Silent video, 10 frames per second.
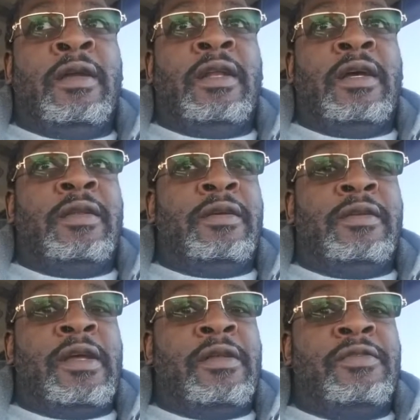and I can look
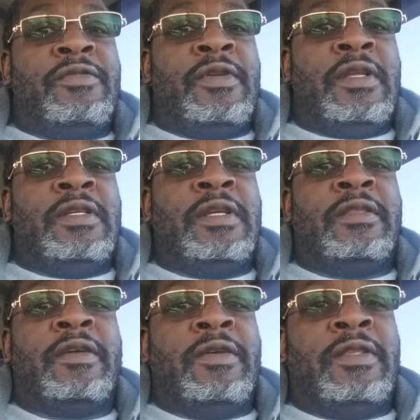down the street and see a
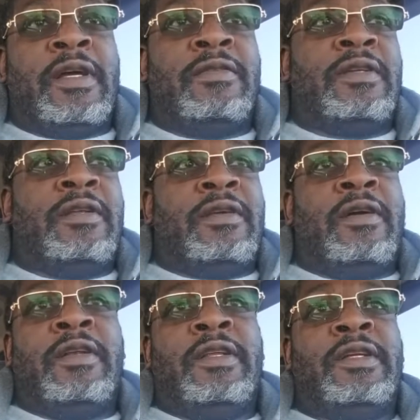$30,000
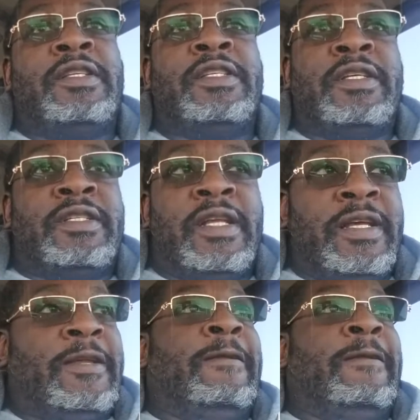car that looked just like it.